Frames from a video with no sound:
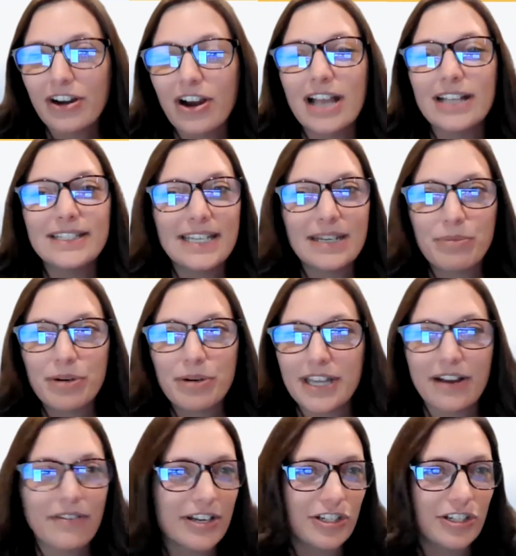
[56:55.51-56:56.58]
I did put that
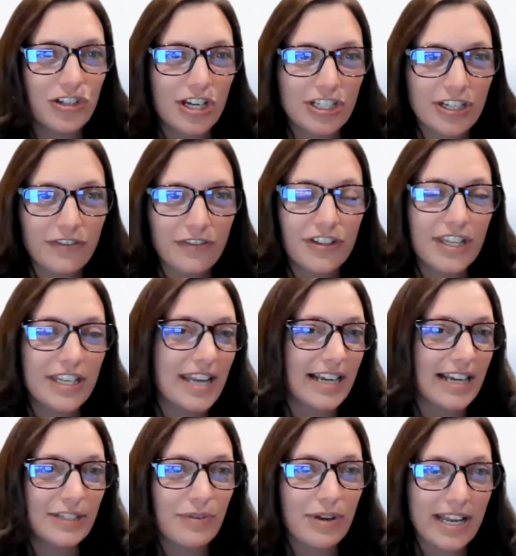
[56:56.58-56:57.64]
registration for the
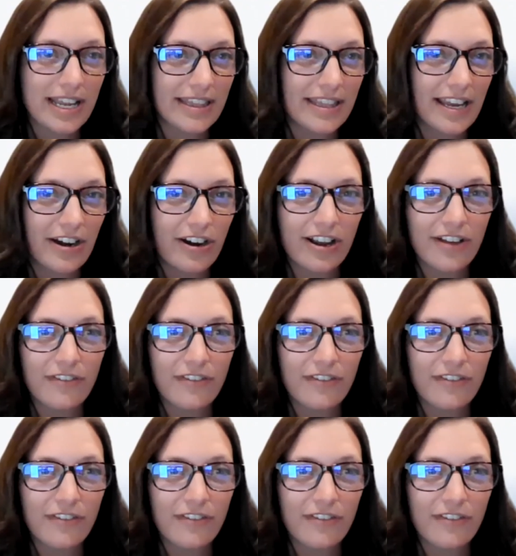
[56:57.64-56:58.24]
next one in there if